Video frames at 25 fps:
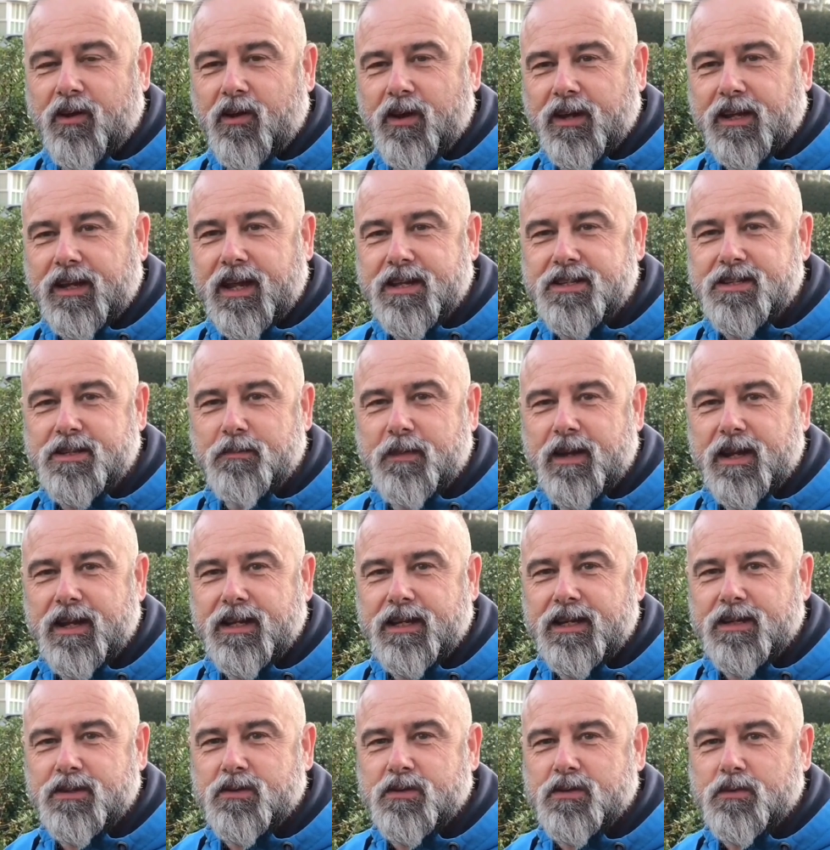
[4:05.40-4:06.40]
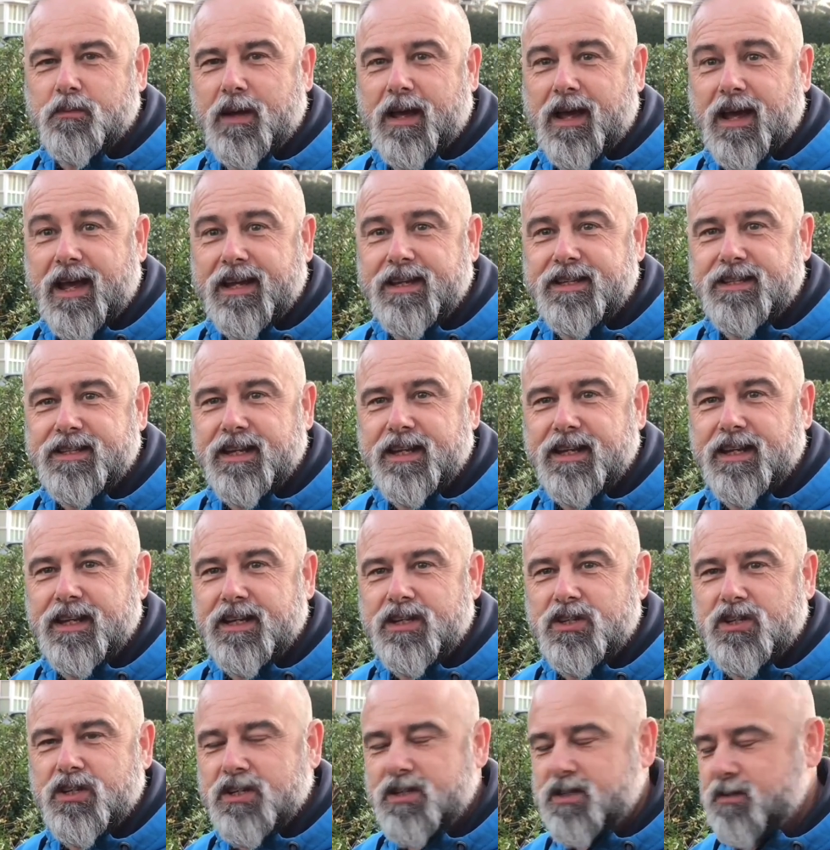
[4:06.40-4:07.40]
guesstimated this was about 18
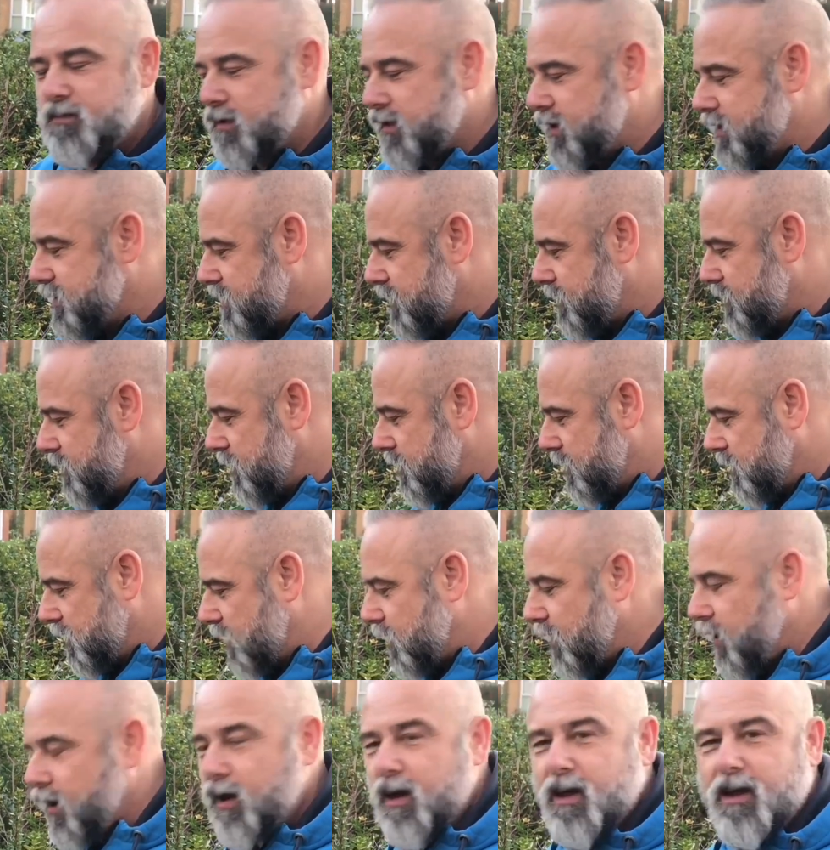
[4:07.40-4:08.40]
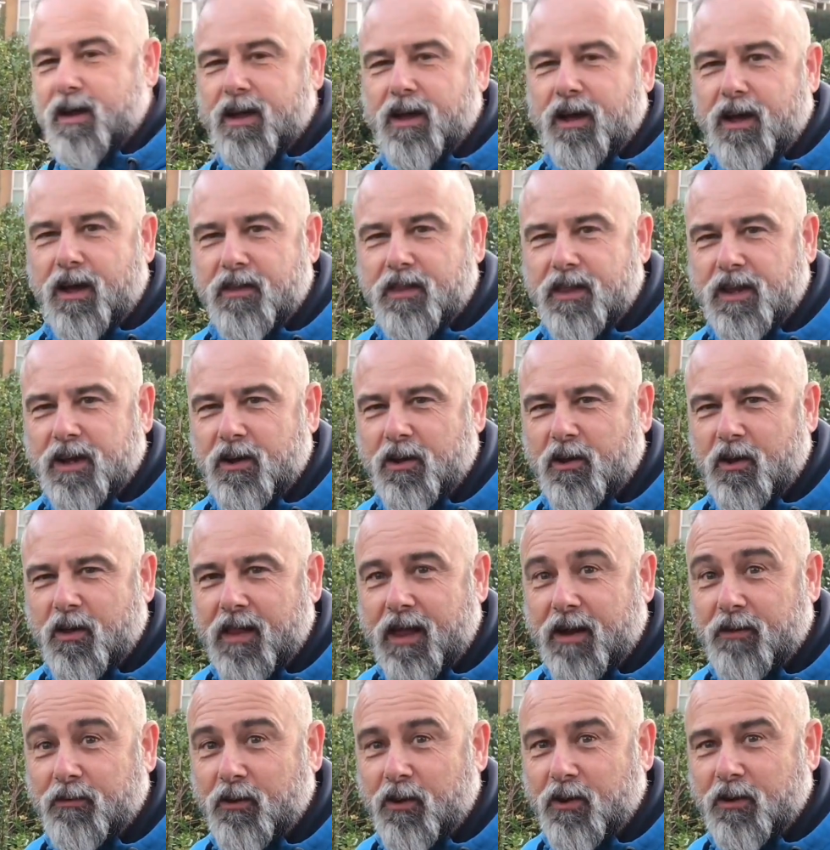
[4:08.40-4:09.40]
inches, but let's have a look. I think I got
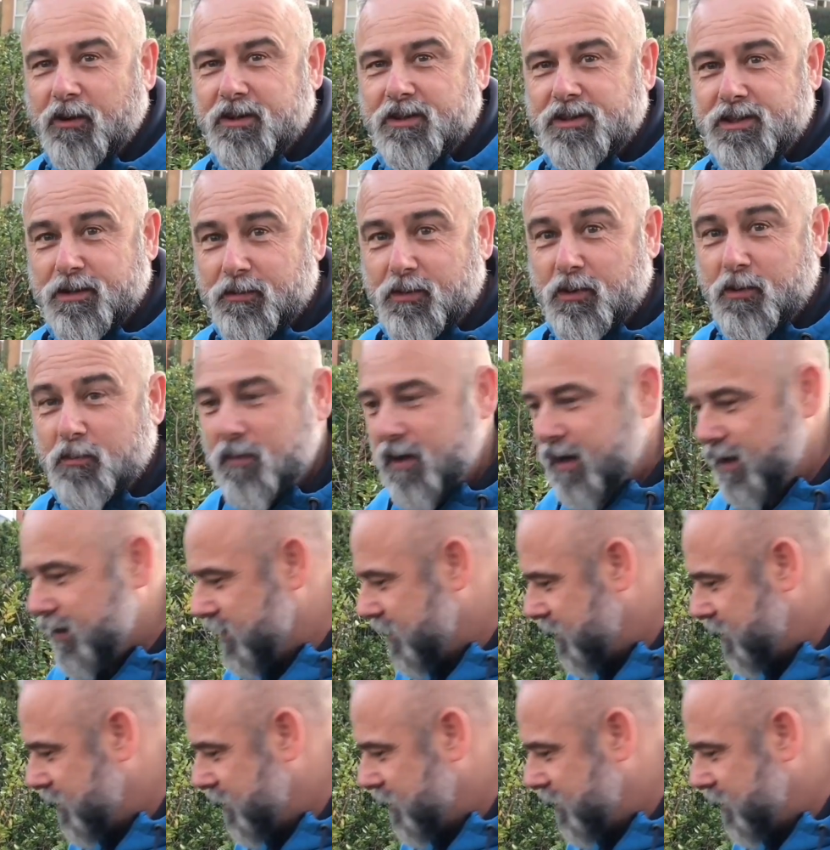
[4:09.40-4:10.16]
that wrong, typical man.